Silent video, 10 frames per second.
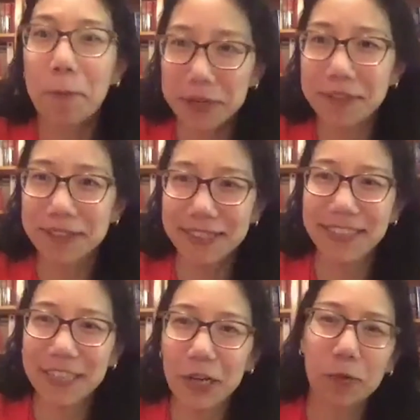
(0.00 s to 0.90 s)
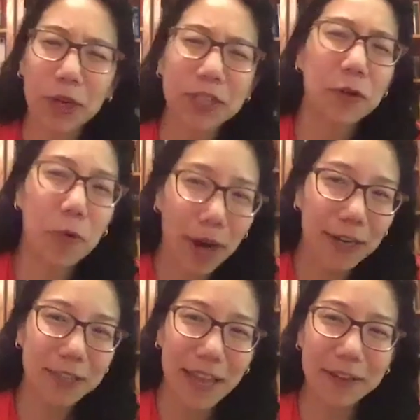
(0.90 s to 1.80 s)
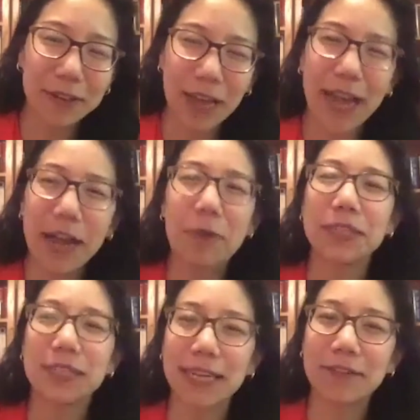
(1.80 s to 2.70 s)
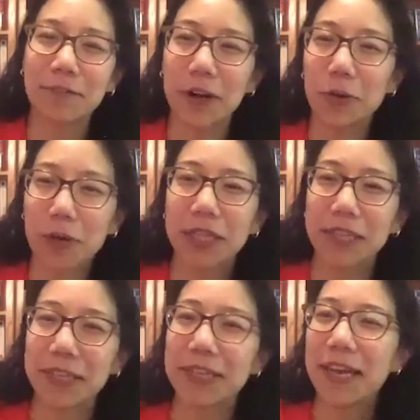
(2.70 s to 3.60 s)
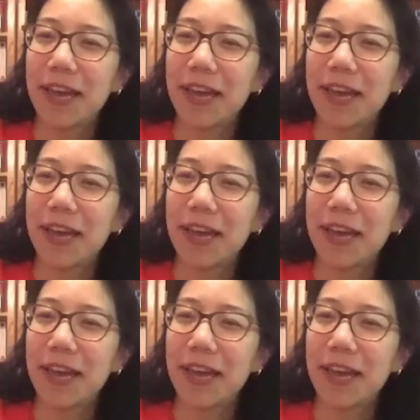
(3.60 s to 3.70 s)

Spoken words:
But, it wasn't quite as, I would say very quickly, like